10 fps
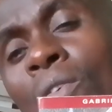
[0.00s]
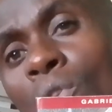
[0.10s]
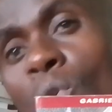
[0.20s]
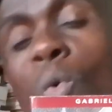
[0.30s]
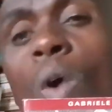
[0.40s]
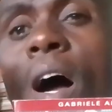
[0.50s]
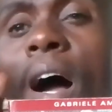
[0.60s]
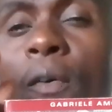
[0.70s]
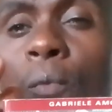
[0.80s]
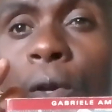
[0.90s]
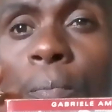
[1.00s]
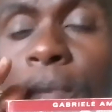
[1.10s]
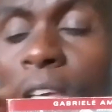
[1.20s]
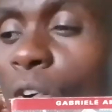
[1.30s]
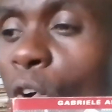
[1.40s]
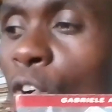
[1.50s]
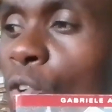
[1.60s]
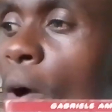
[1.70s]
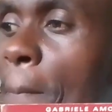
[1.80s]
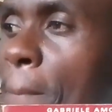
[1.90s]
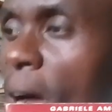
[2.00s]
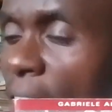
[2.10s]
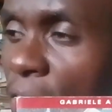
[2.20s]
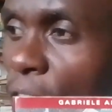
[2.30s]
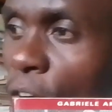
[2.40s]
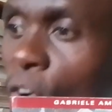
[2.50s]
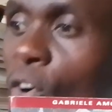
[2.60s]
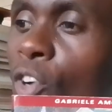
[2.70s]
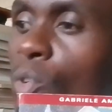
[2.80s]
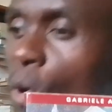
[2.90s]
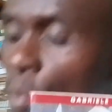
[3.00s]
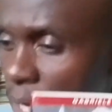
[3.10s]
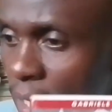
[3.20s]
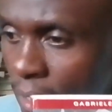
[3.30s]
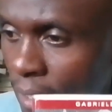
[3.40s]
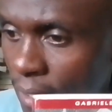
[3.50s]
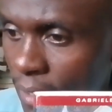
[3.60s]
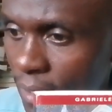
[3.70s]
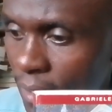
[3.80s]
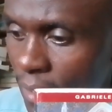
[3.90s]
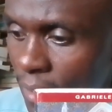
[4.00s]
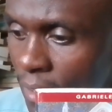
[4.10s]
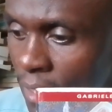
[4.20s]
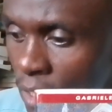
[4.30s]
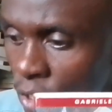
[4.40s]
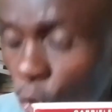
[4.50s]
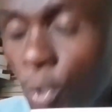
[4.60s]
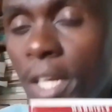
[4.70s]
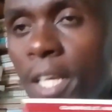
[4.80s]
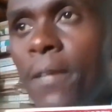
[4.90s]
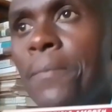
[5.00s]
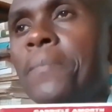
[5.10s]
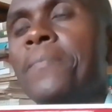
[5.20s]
you will be on your path or on your way to healing.